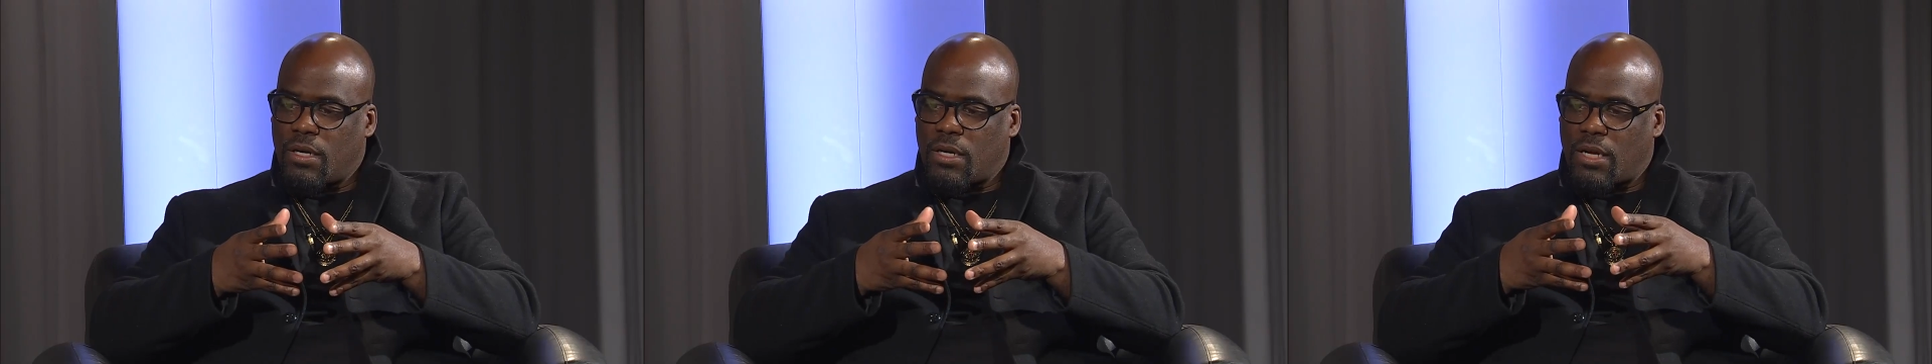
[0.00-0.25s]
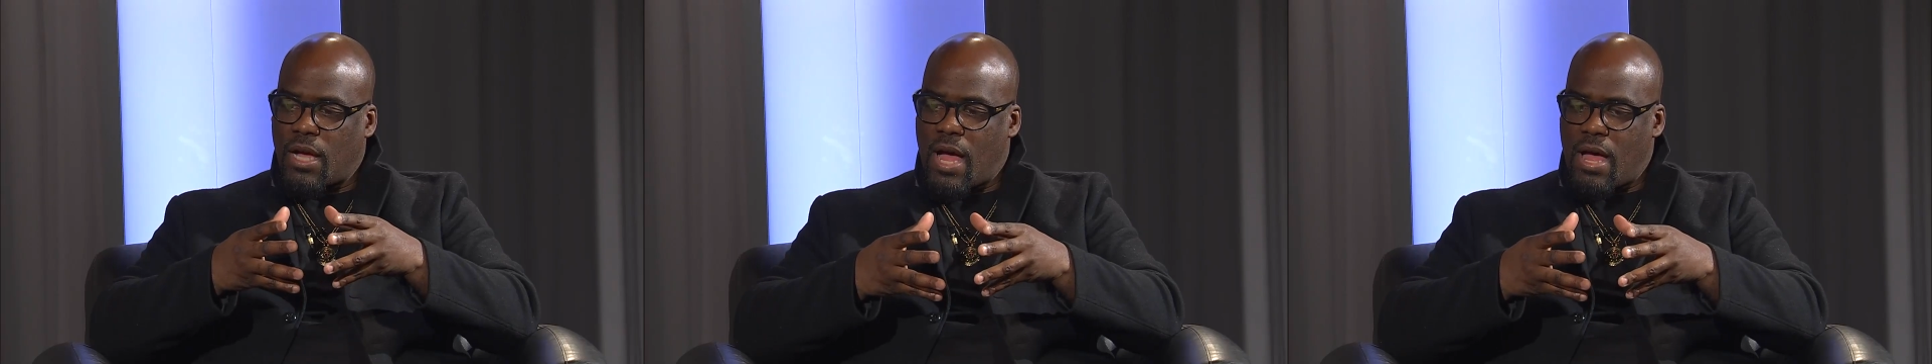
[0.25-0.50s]

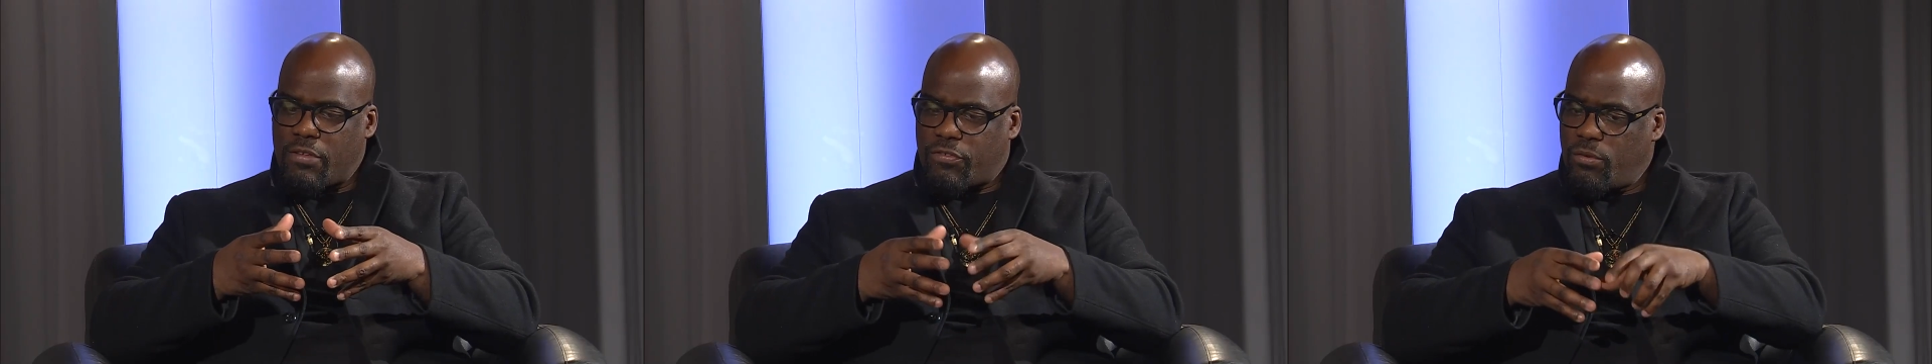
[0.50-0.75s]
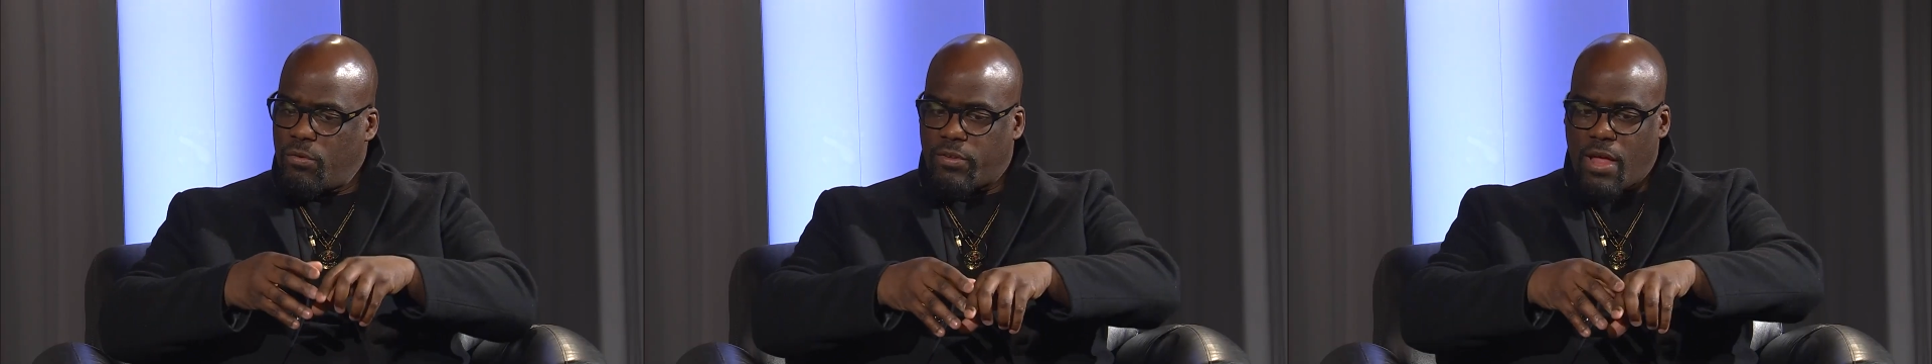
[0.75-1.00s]
God, as
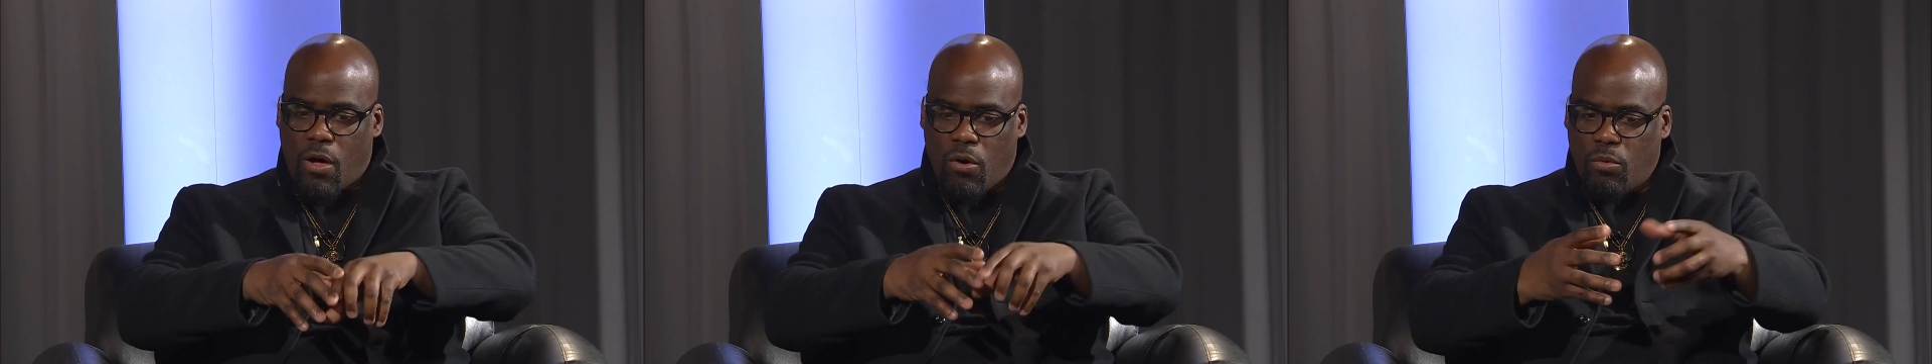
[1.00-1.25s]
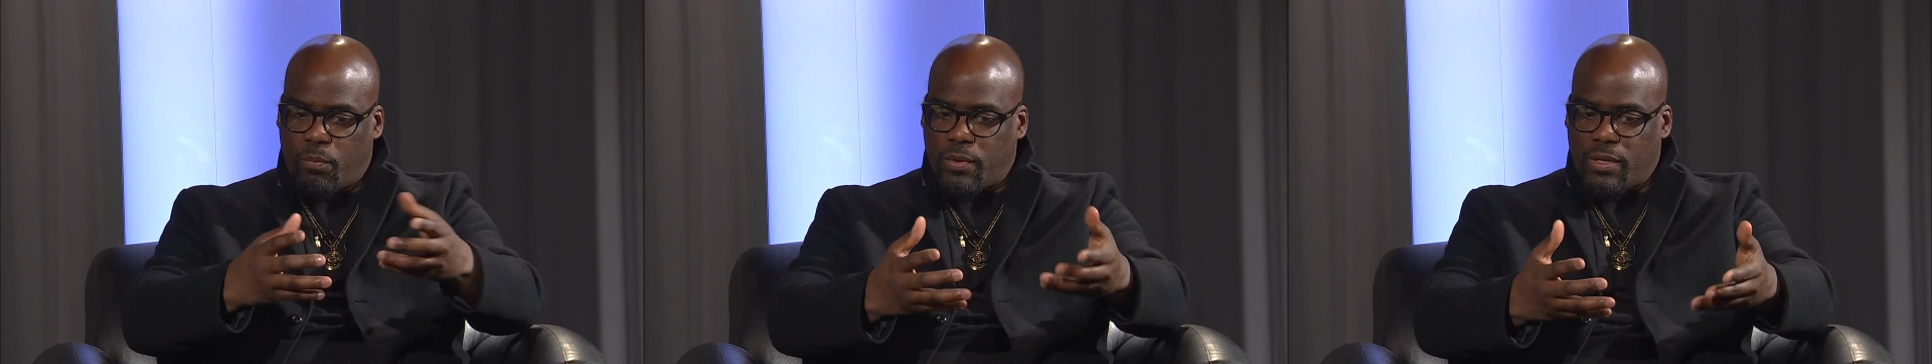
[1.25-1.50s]
soon as I
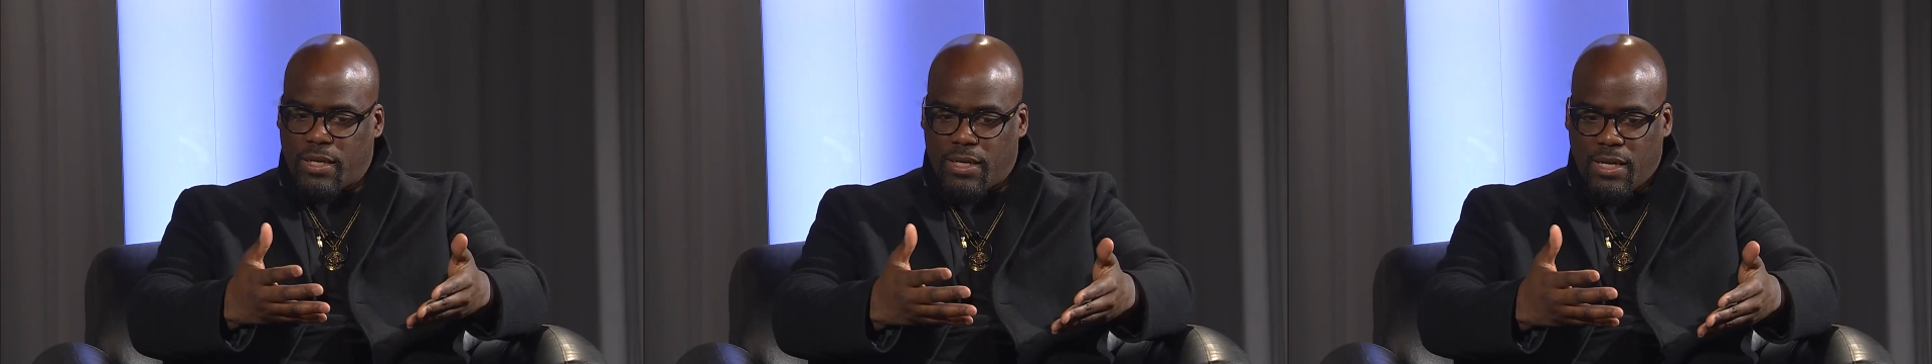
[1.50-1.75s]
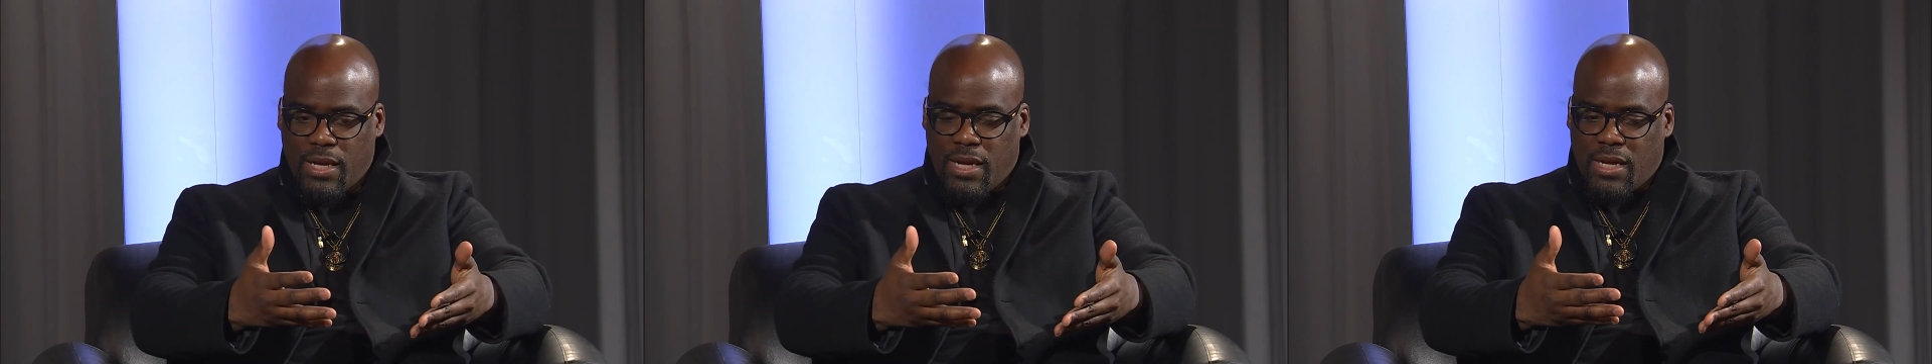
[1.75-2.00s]
opened
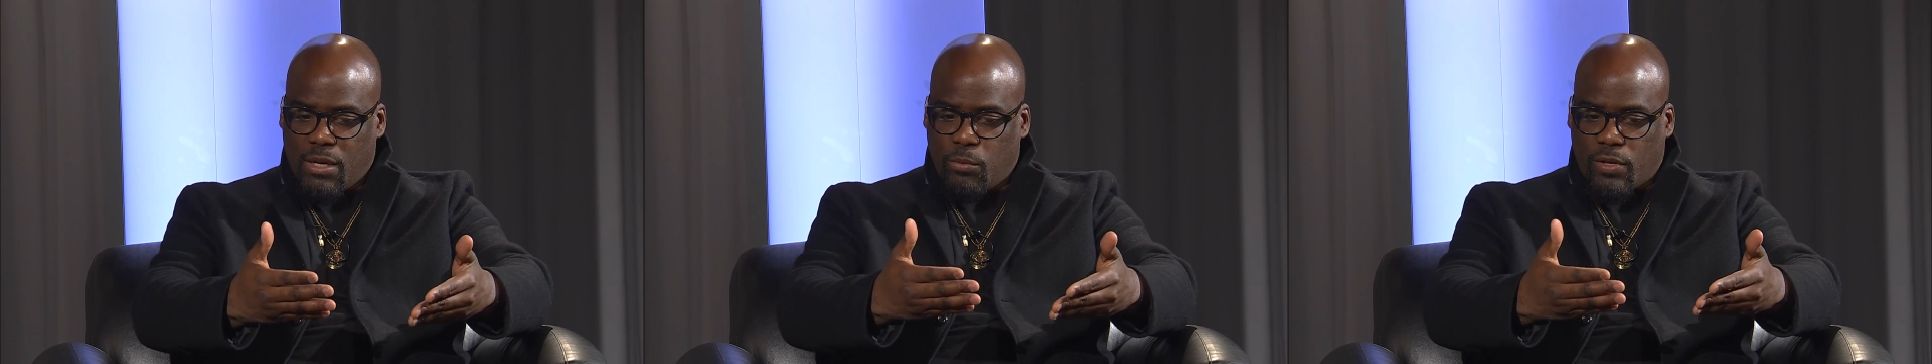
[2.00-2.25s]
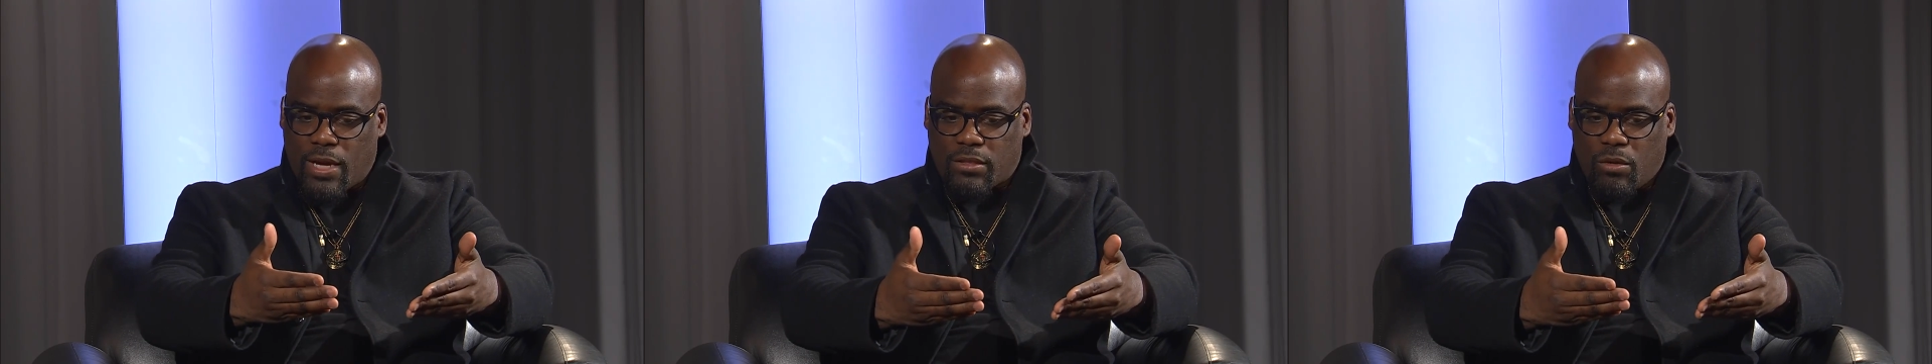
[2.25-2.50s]
it, it
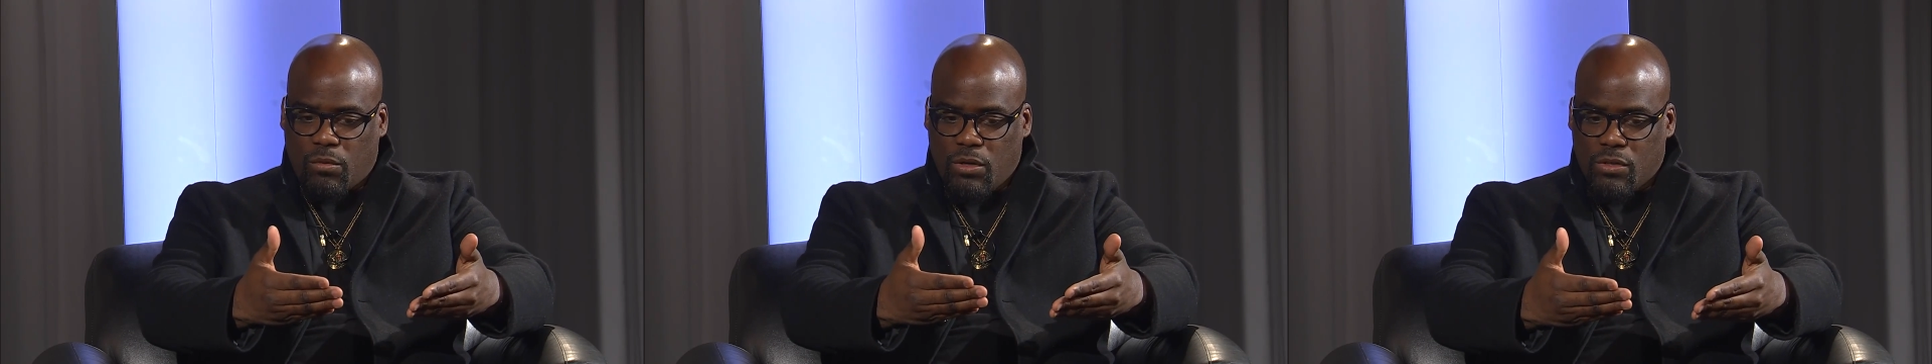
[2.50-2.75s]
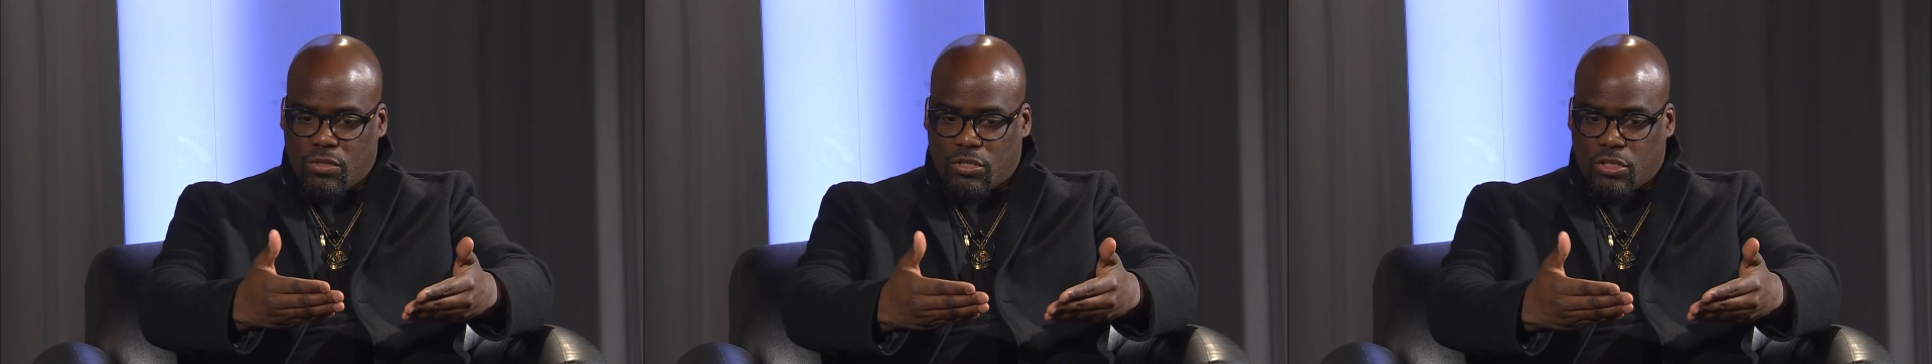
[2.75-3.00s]
was like the
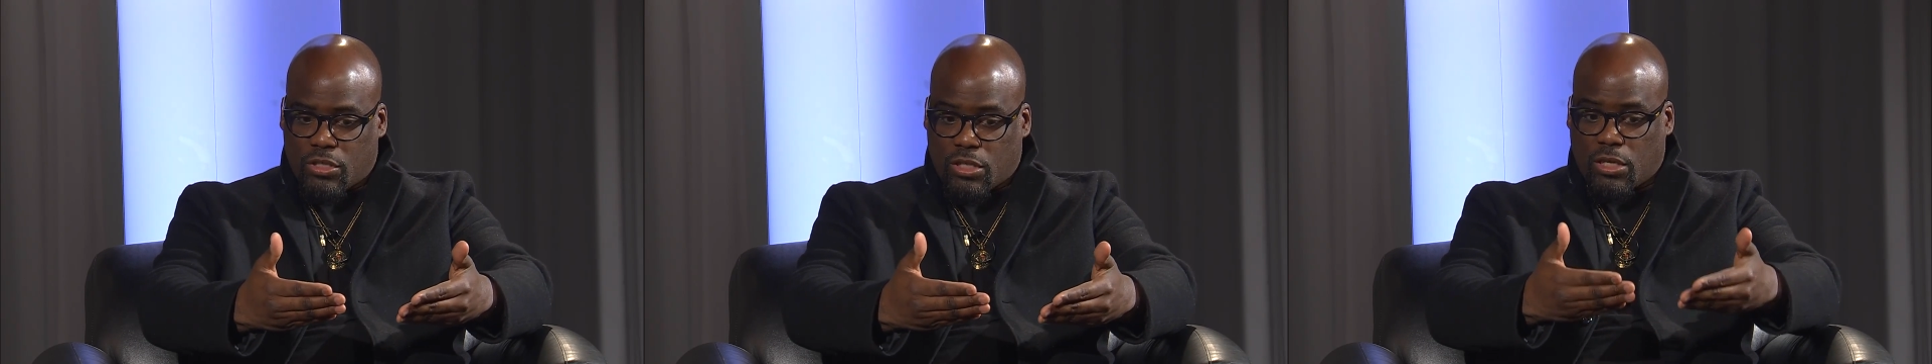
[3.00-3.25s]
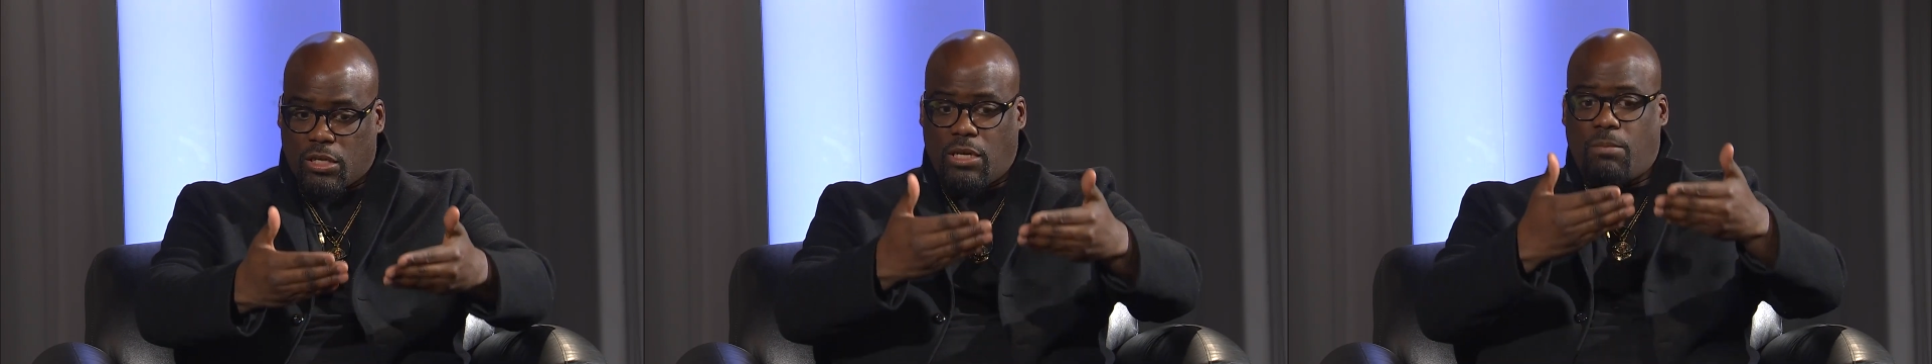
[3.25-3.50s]
words just
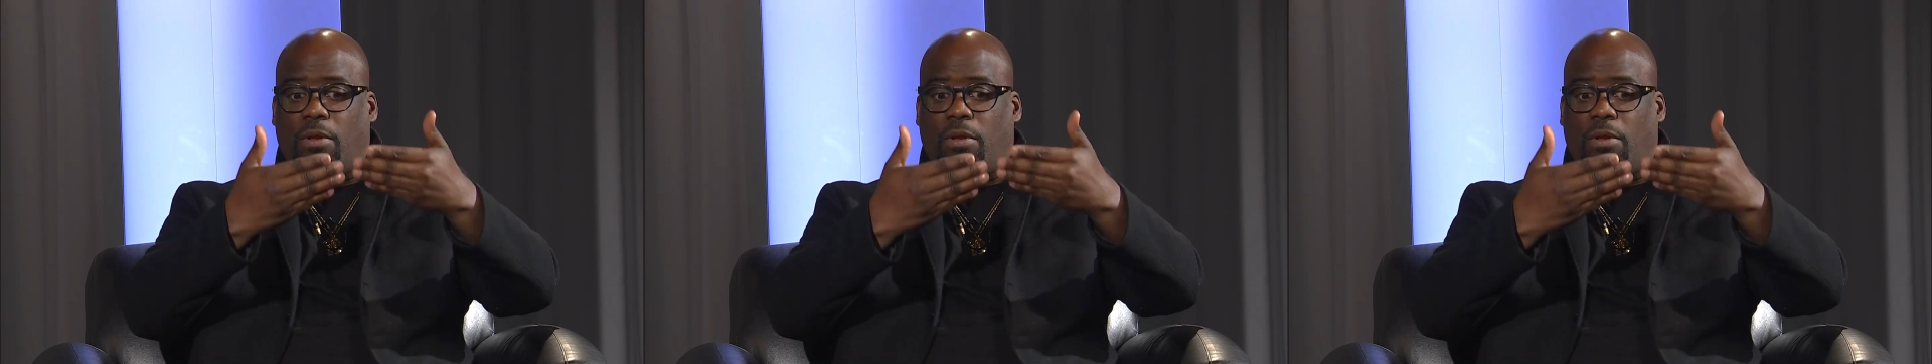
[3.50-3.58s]
leaped